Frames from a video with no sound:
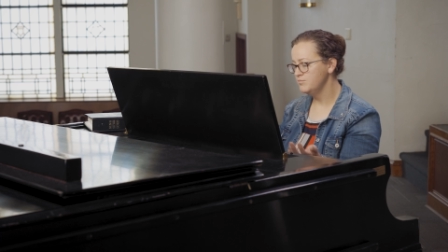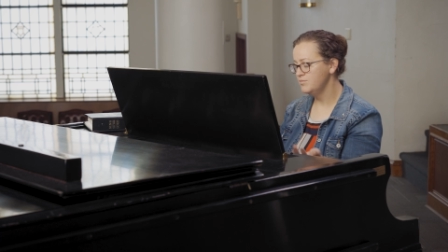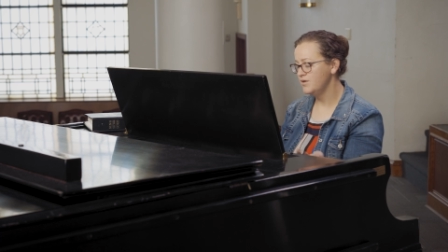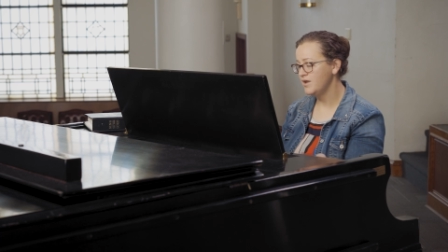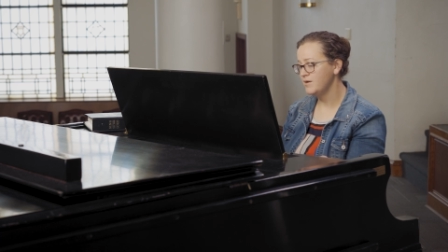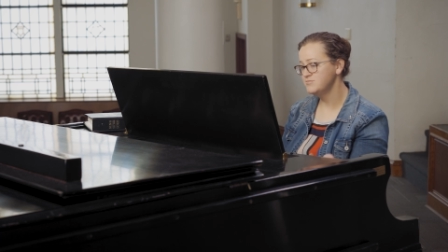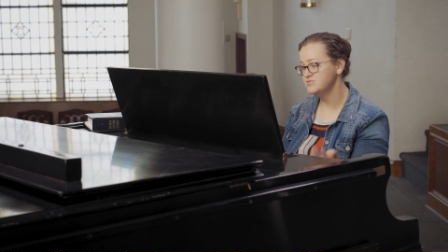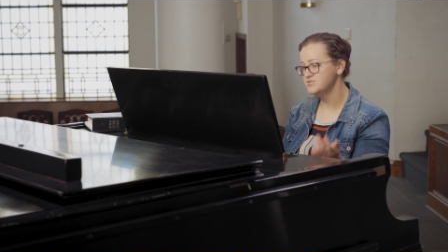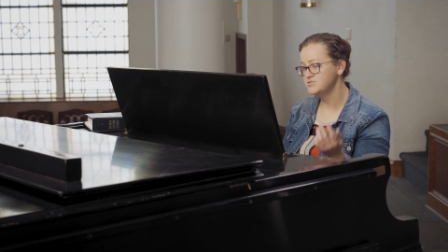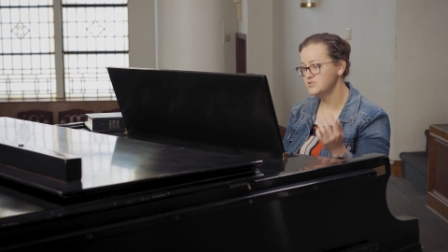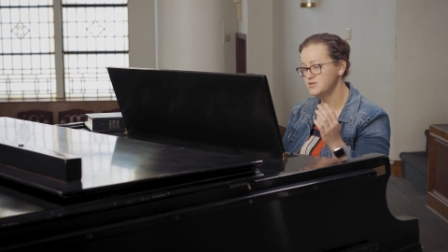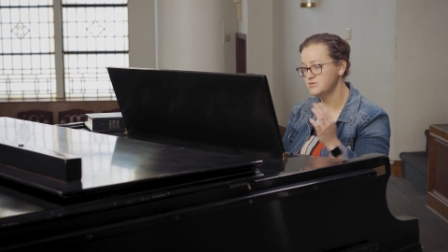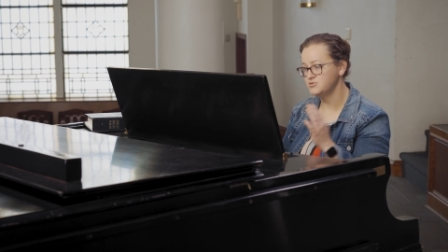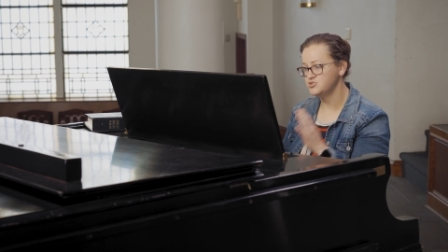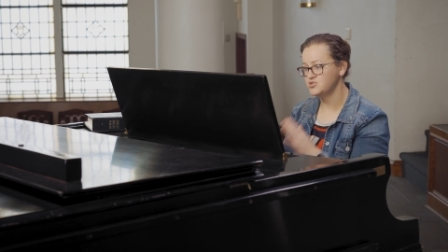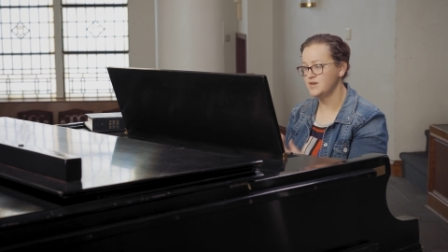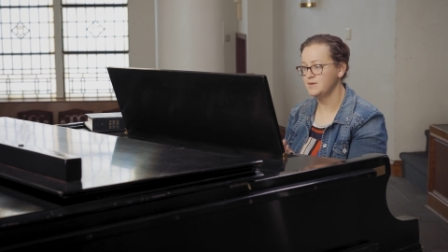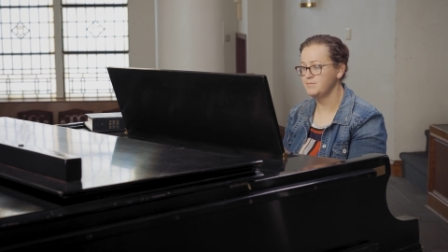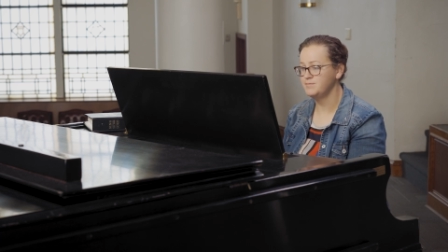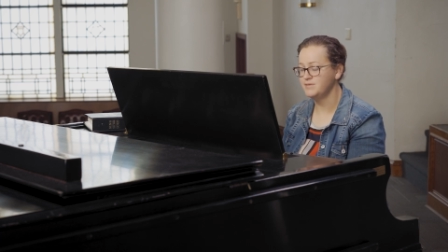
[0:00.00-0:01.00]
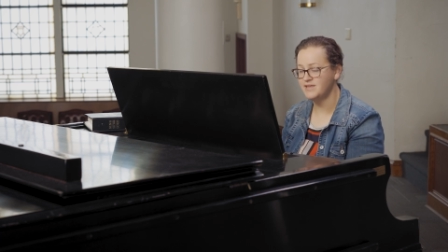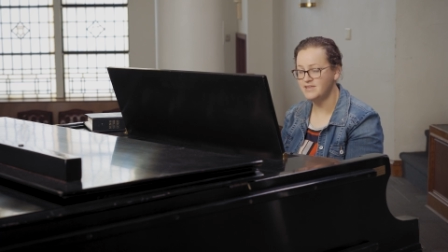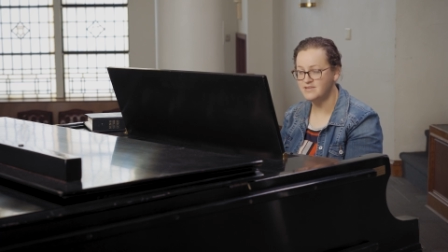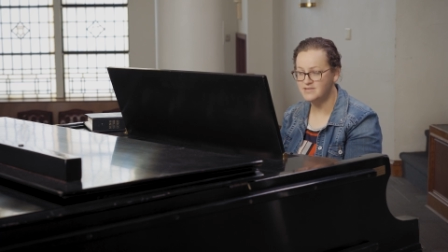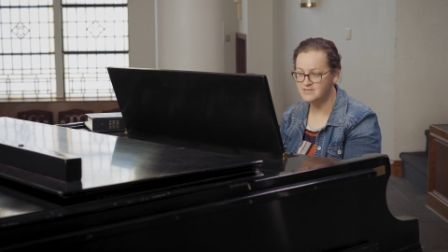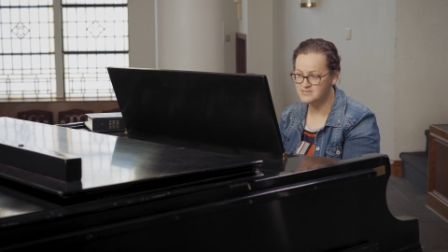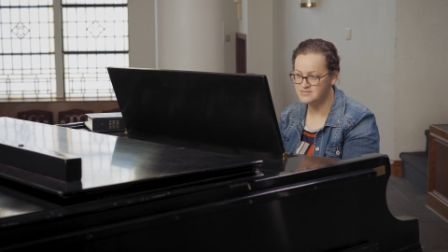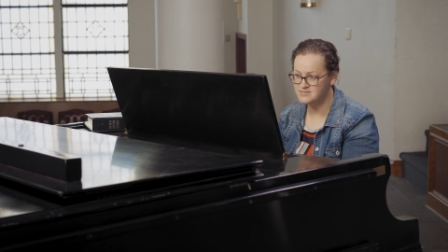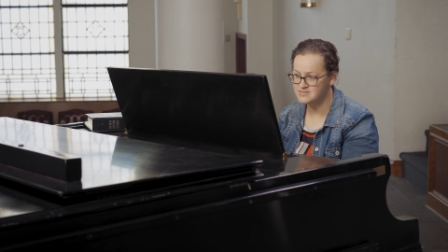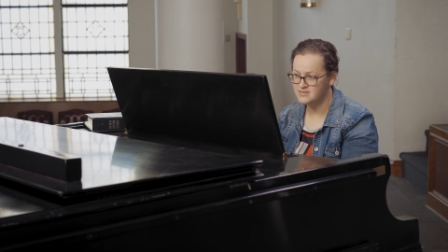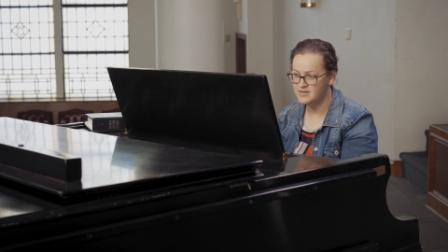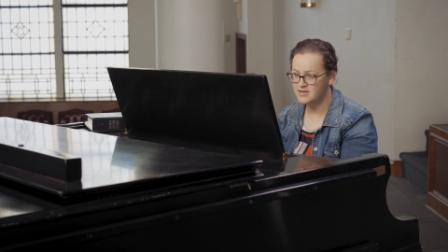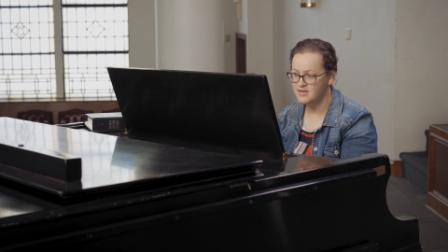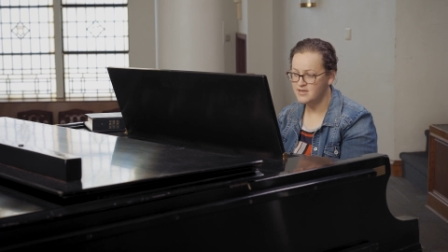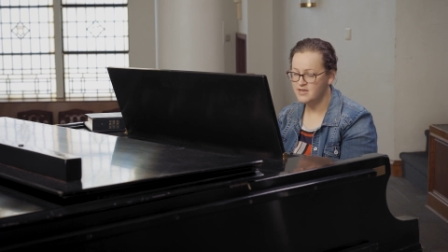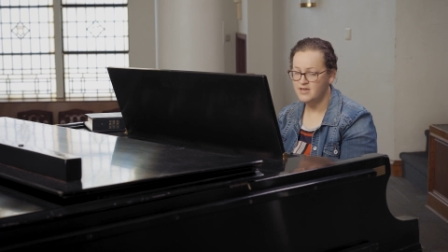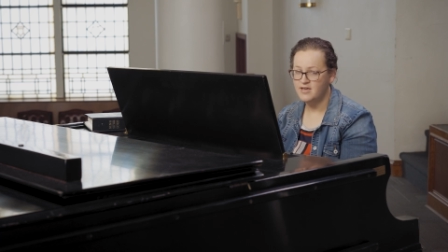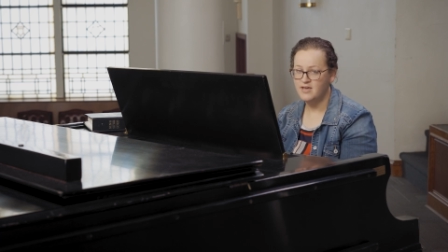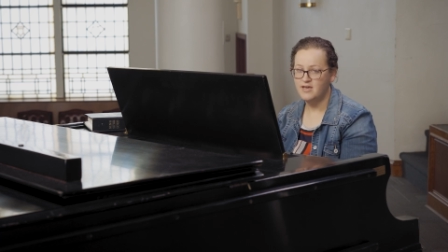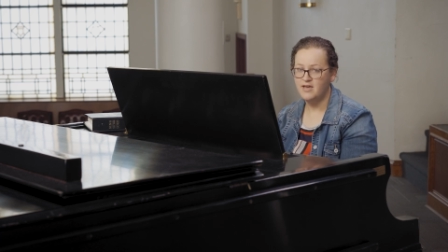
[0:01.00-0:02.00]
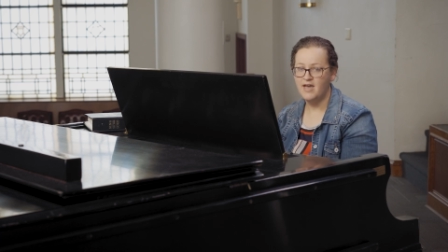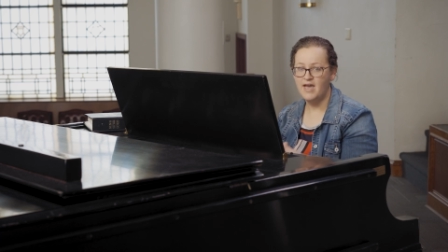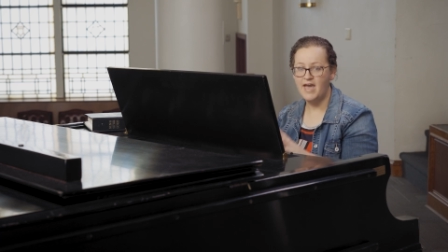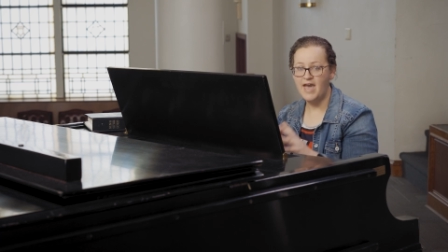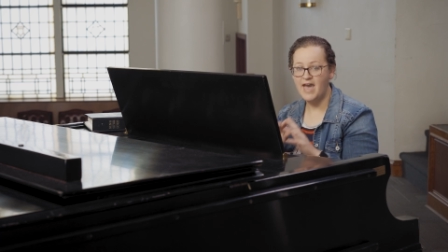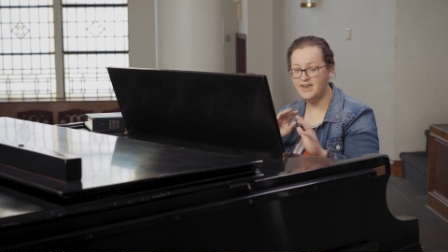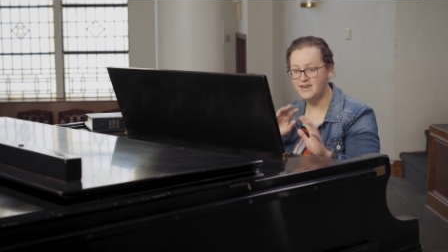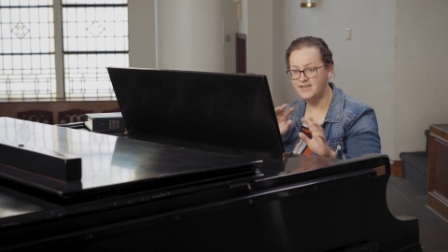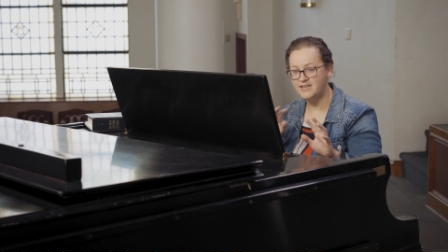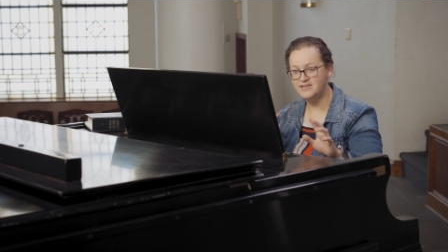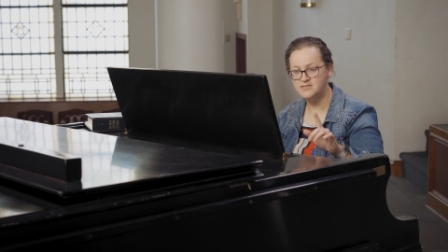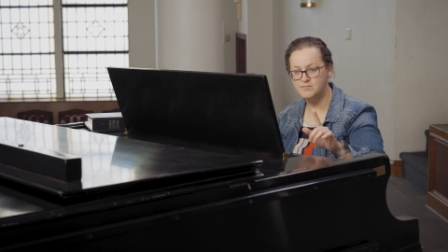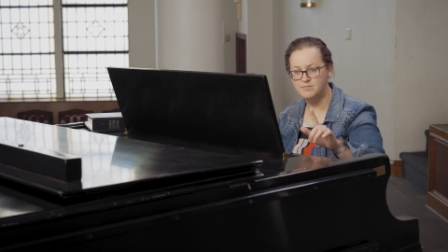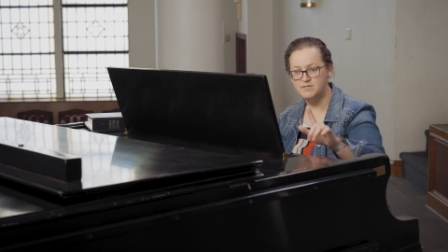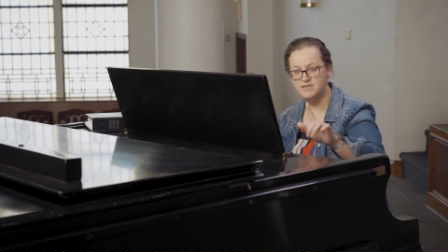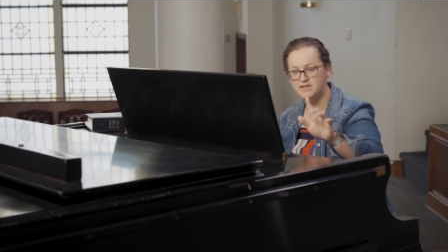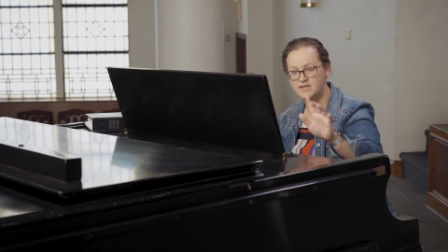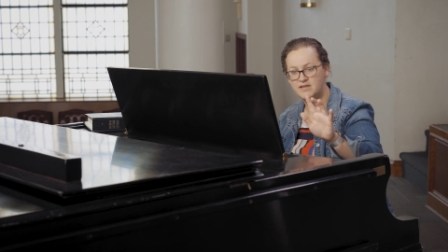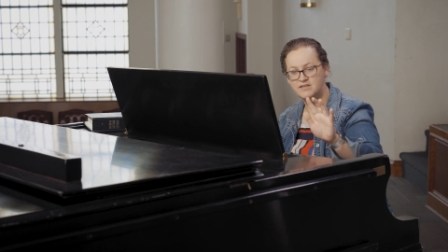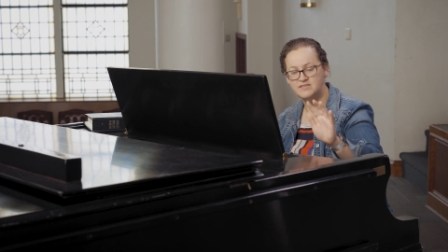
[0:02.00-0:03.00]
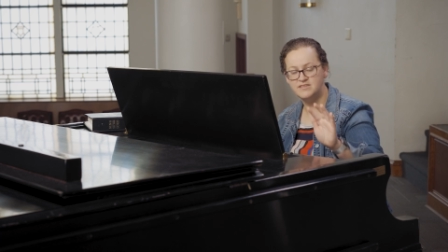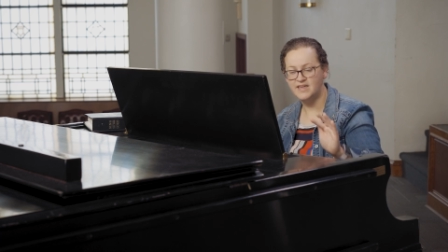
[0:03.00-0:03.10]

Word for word: but I'm just going to try to play this adding some of the,